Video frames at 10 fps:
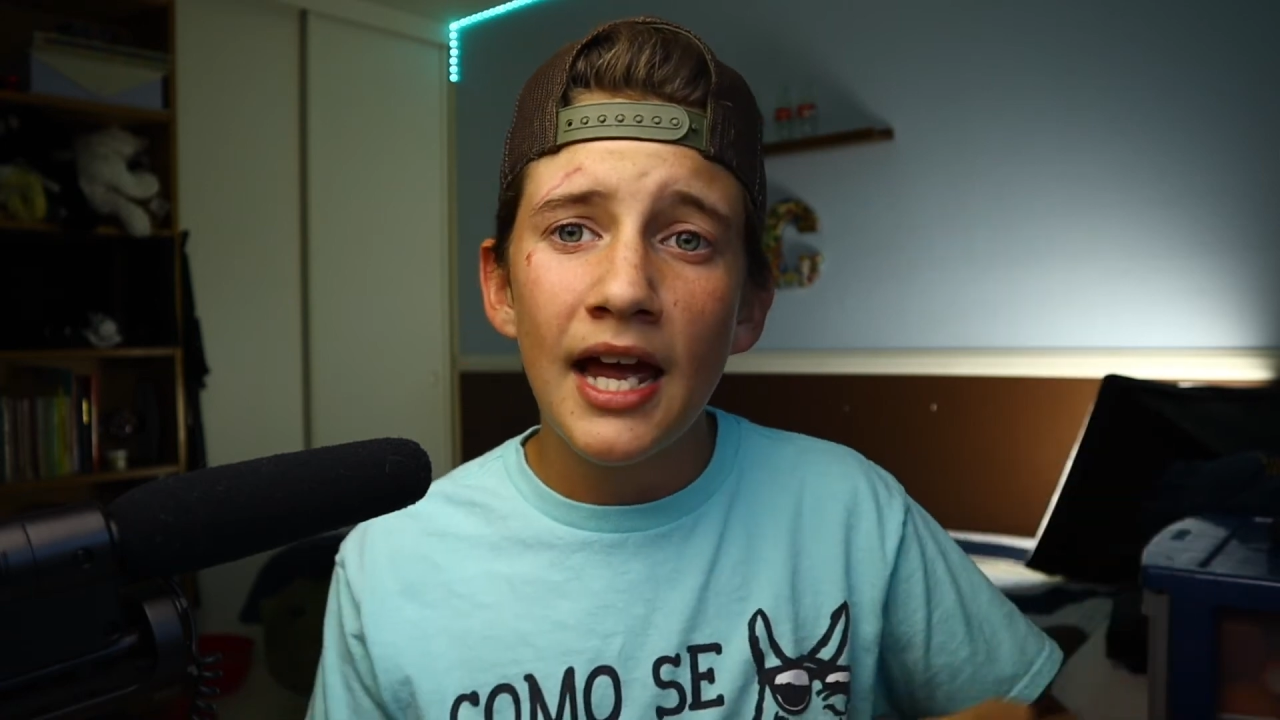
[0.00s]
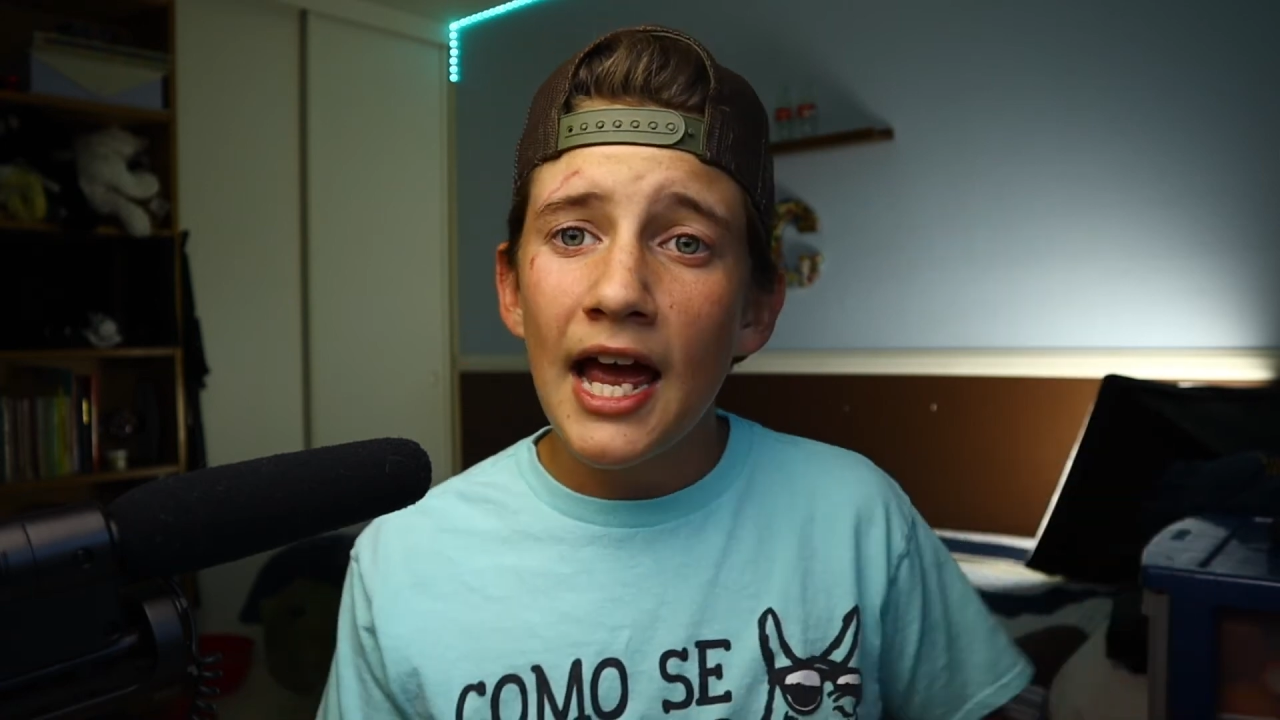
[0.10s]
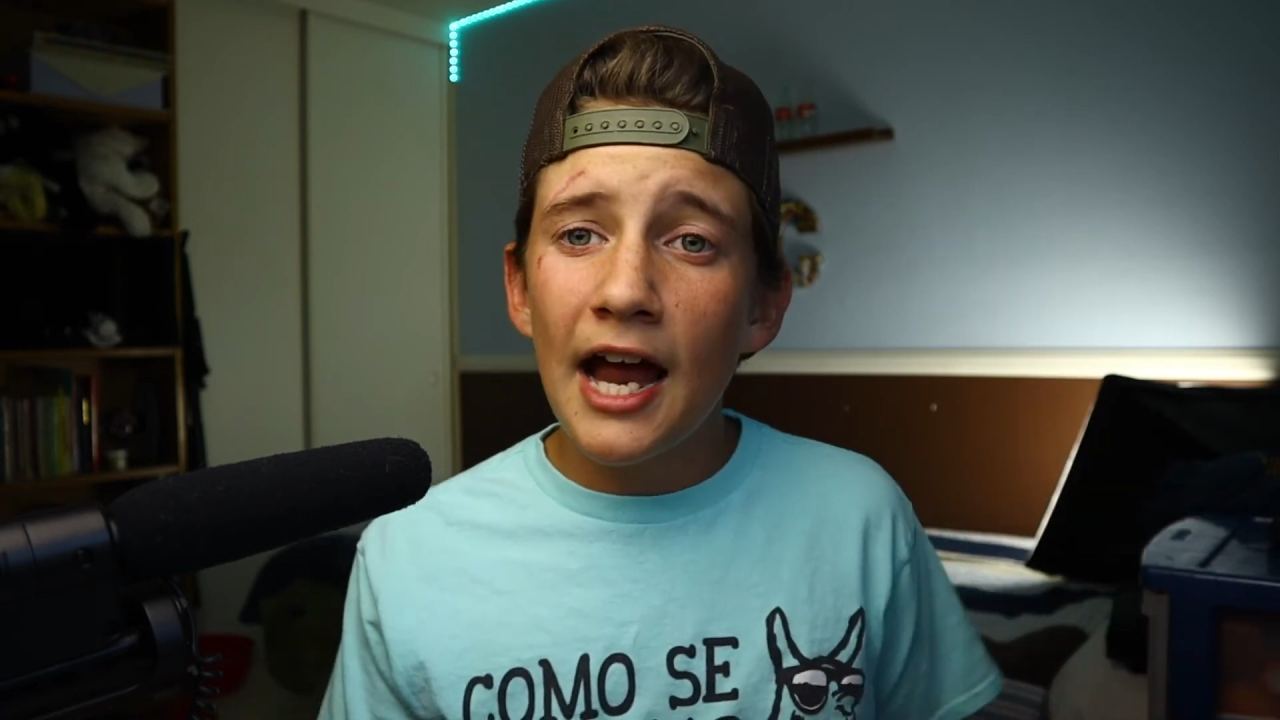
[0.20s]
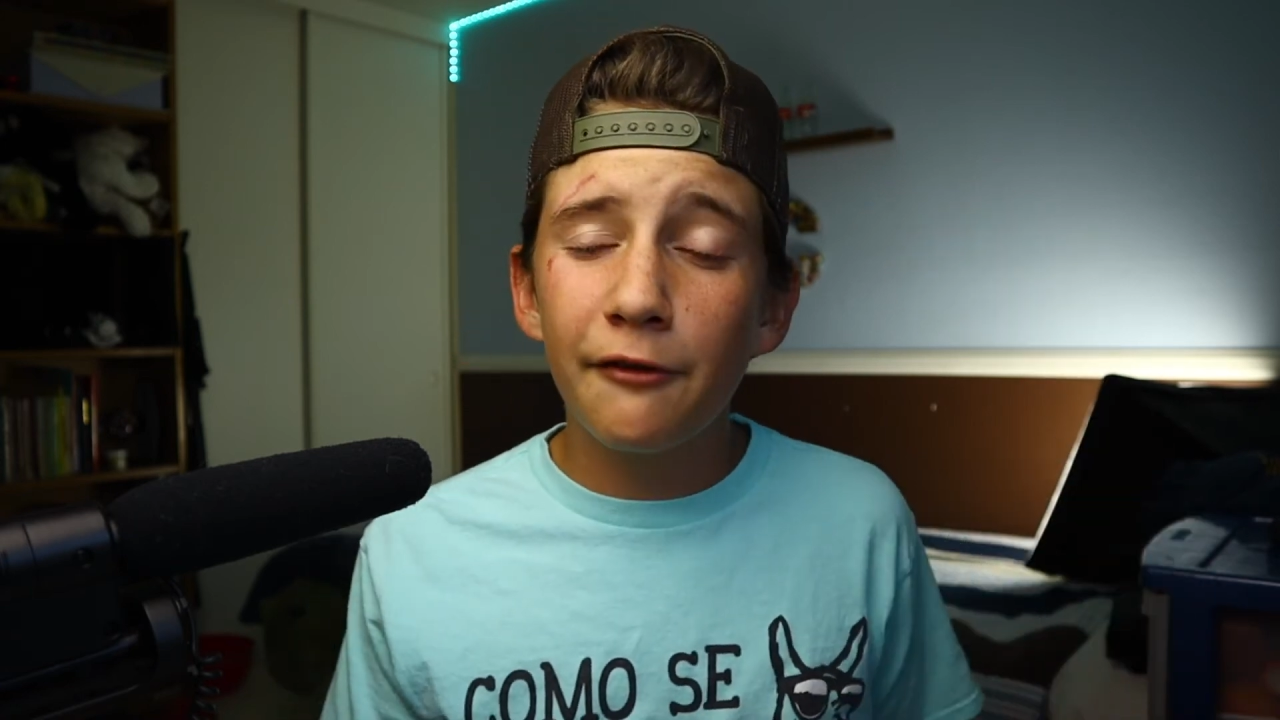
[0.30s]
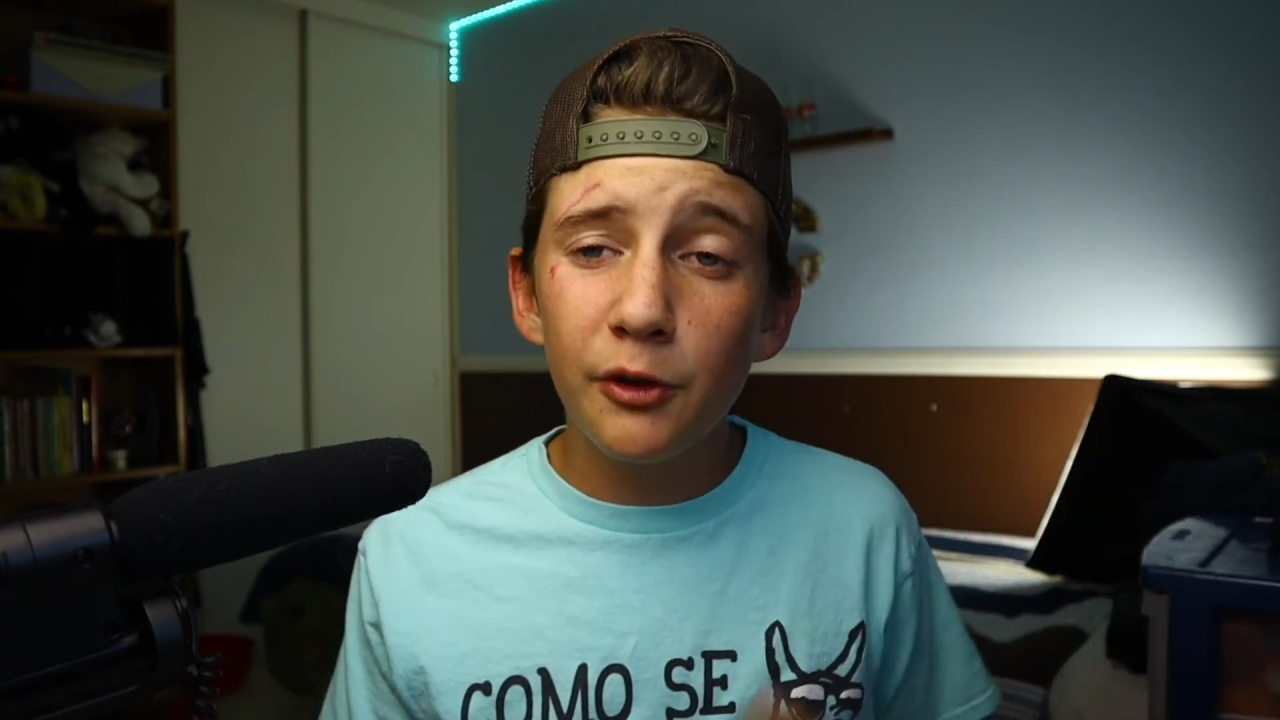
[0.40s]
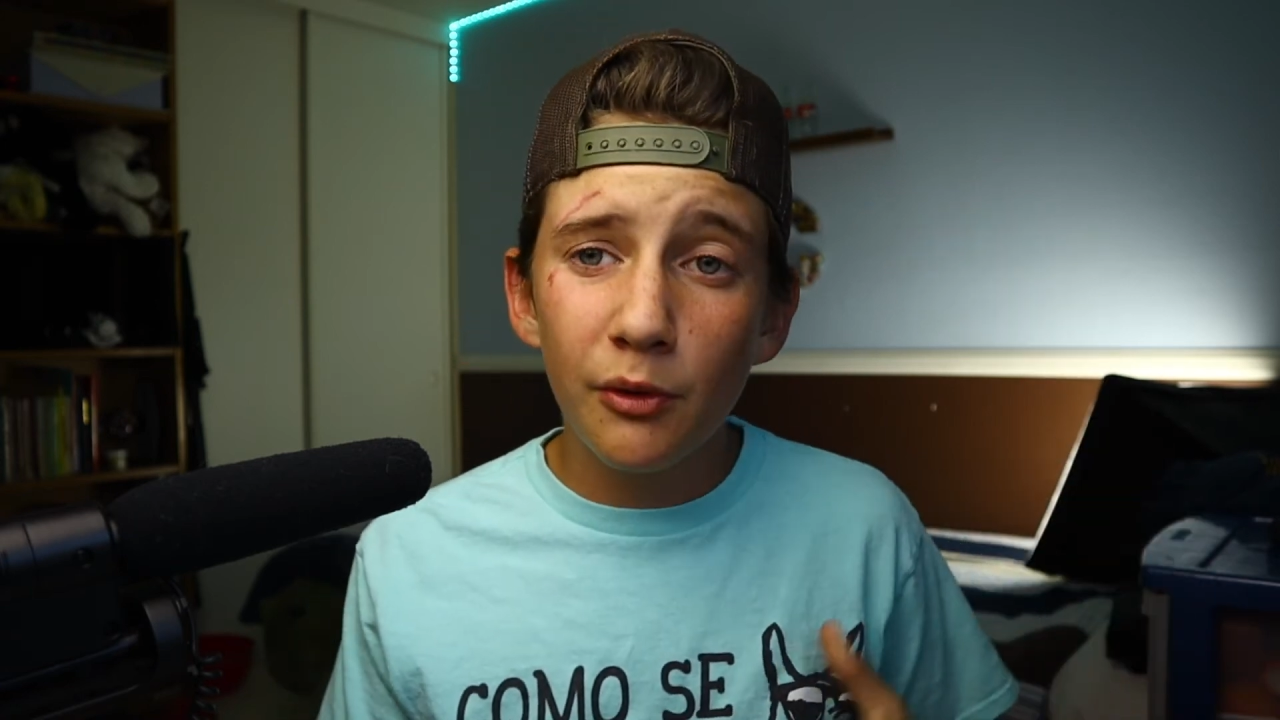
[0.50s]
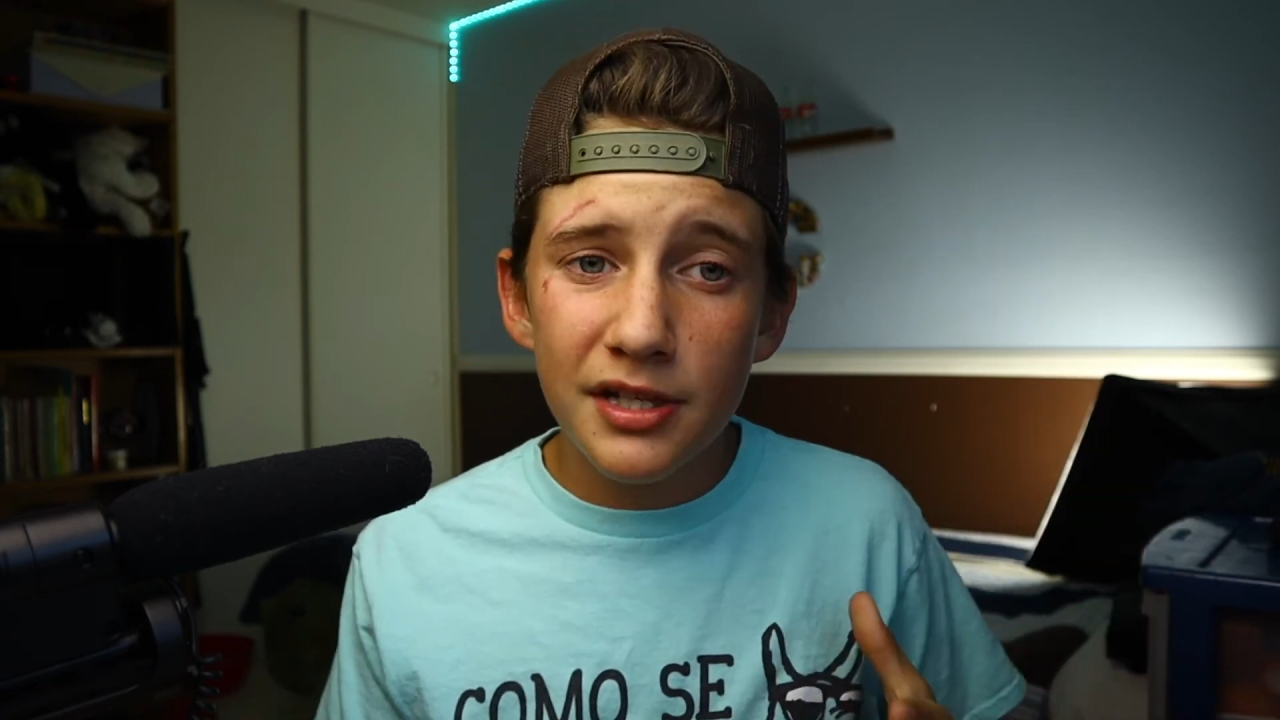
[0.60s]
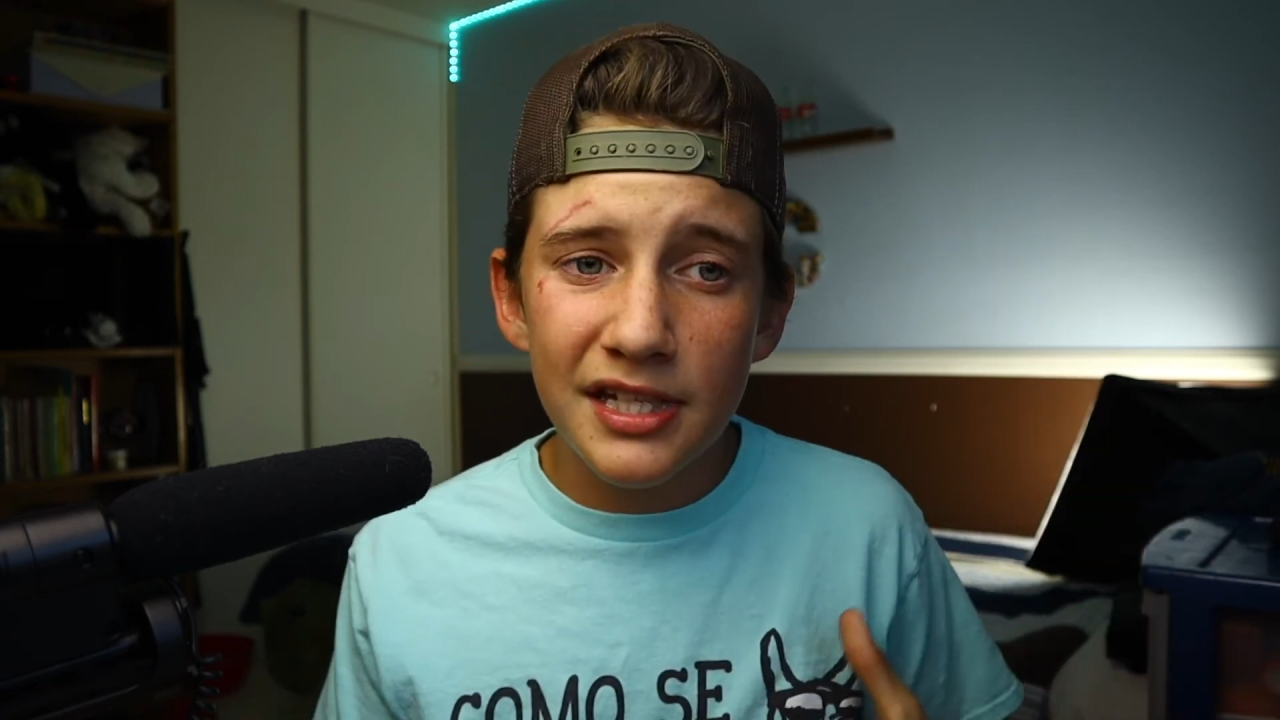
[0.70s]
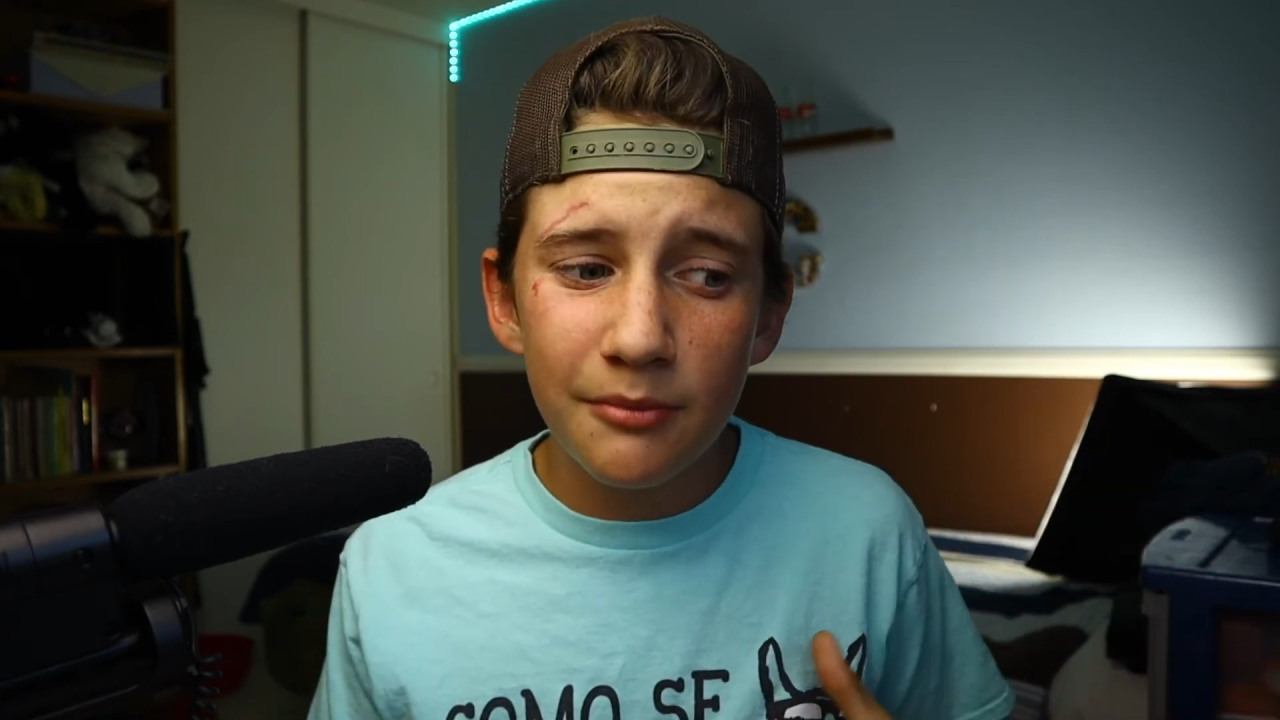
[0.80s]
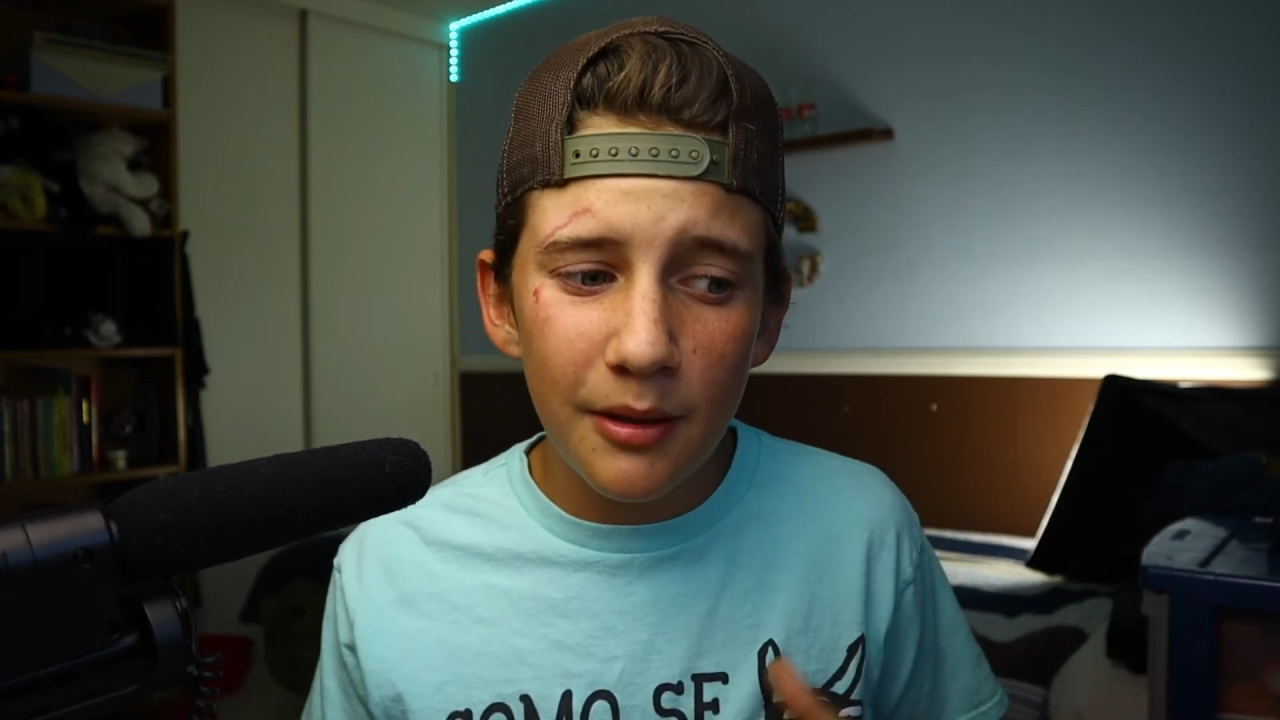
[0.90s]
and if you want to
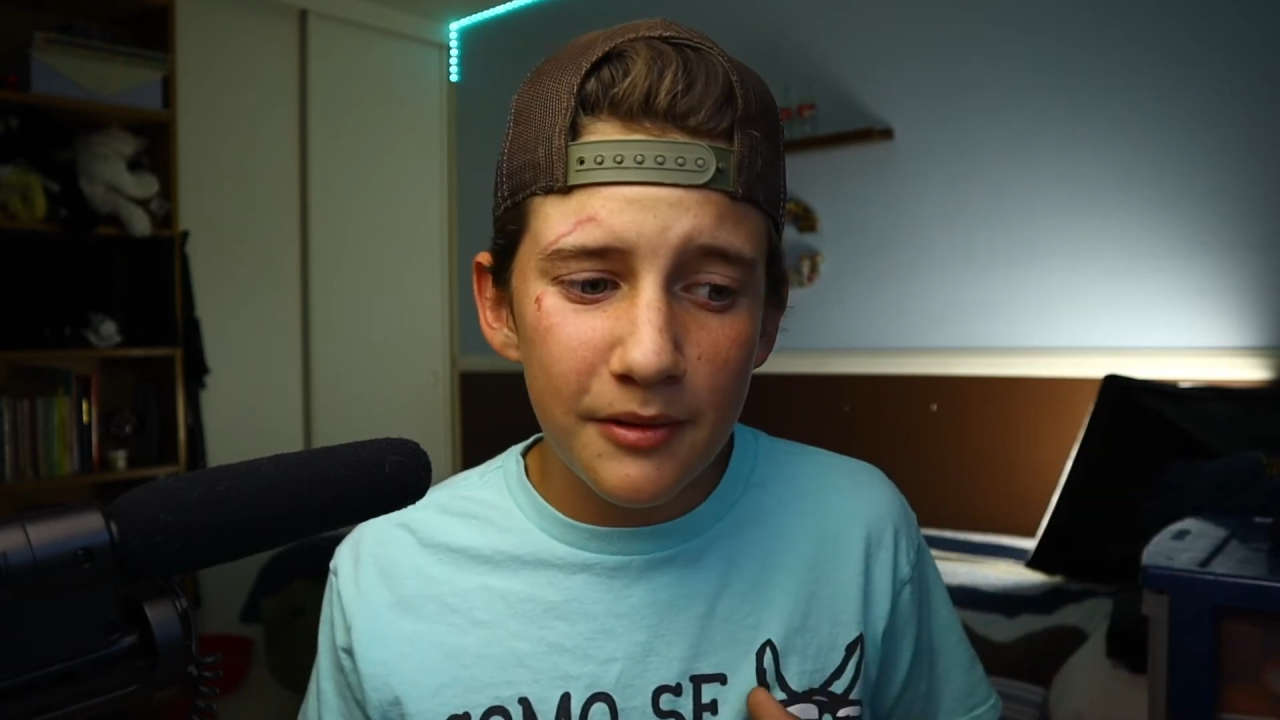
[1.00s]
see maybe